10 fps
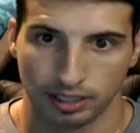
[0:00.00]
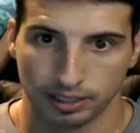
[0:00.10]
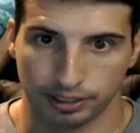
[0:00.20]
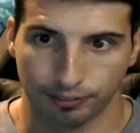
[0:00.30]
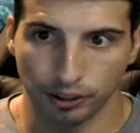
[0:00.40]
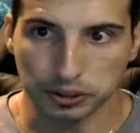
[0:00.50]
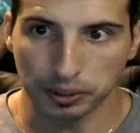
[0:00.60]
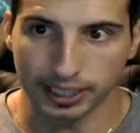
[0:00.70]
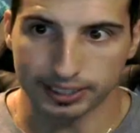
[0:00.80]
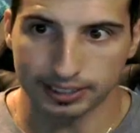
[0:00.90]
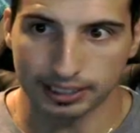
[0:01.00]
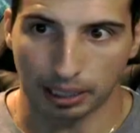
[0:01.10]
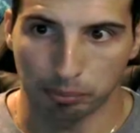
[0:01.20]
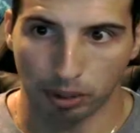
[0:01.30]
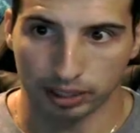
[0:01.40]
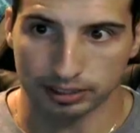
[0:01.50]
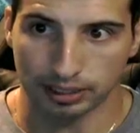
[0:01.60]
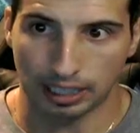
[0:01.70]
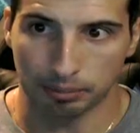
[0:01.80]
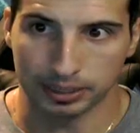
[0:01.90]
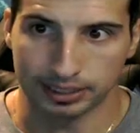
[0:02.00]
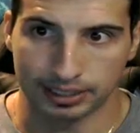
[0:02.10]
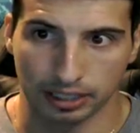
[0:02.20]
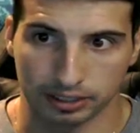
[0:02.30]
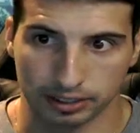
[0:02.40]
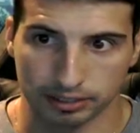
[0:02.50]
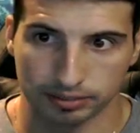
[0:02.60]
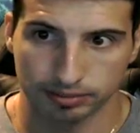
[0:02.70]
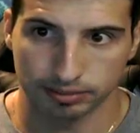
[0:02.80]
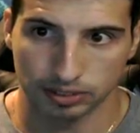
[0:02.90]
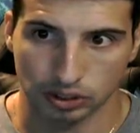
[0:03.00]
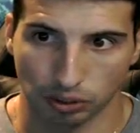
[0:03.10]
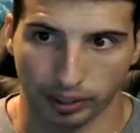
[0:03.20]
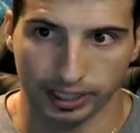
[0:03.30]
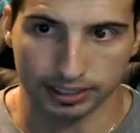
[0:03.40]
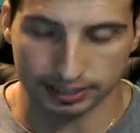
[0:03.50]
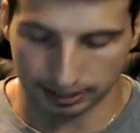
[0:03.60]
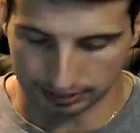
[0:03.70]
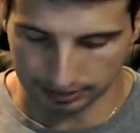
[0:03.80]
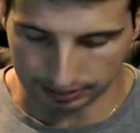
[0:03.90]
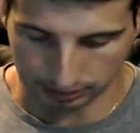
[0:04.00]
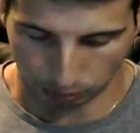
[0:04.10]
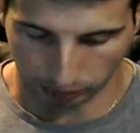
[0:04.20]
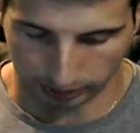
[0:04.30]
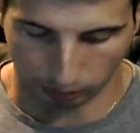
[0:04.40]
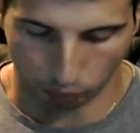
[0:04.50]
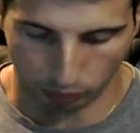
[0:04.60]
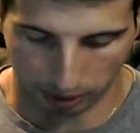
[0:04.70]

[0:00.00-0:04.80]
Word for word: The first one I did, I brought uh, I'm an Italian. So I gotta say, this is working way